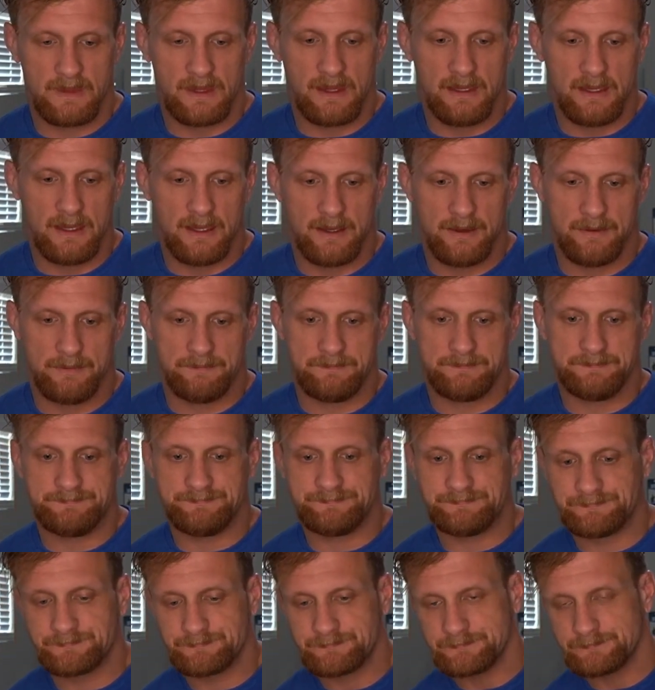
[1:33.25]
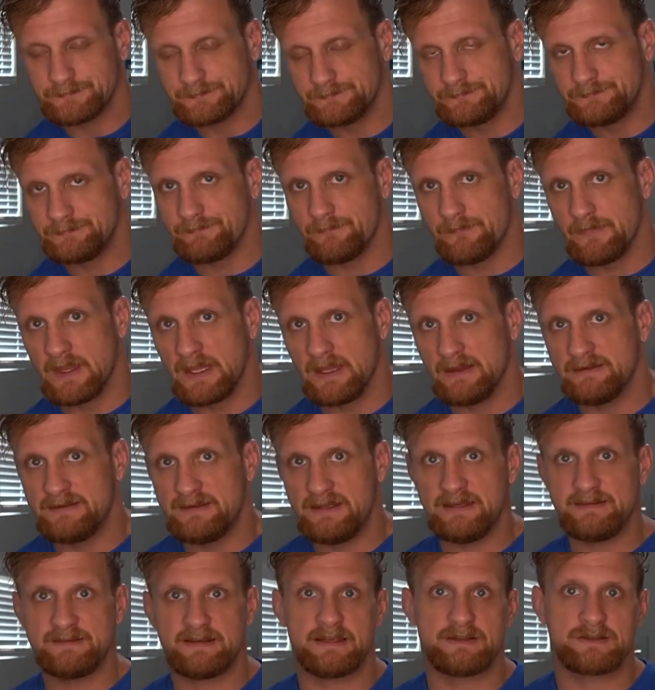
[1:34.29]

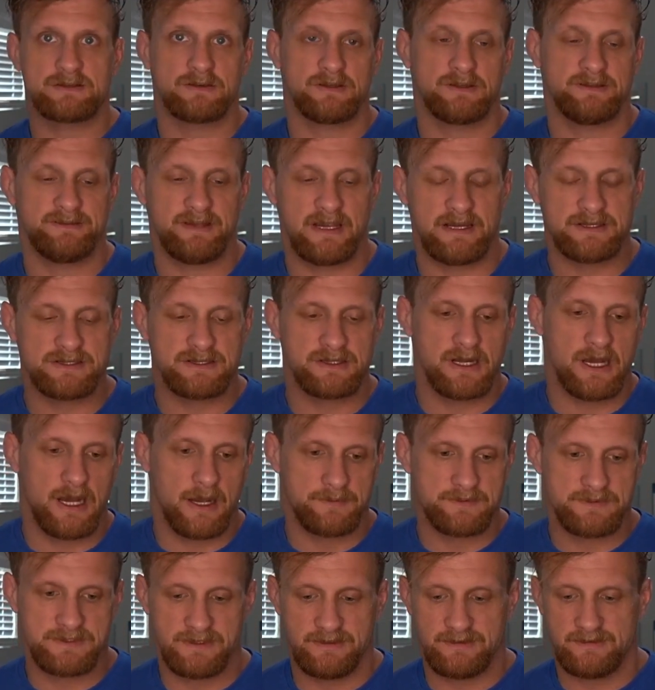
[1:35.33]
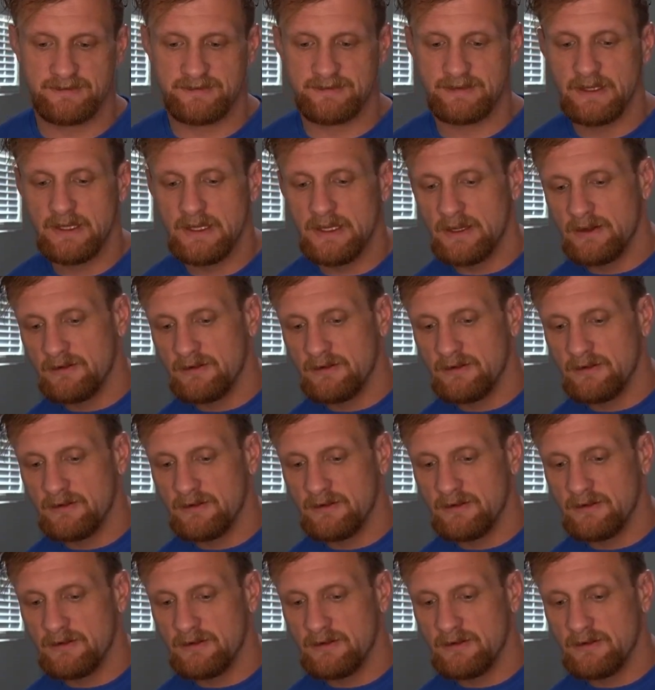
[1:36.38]
decentralization options,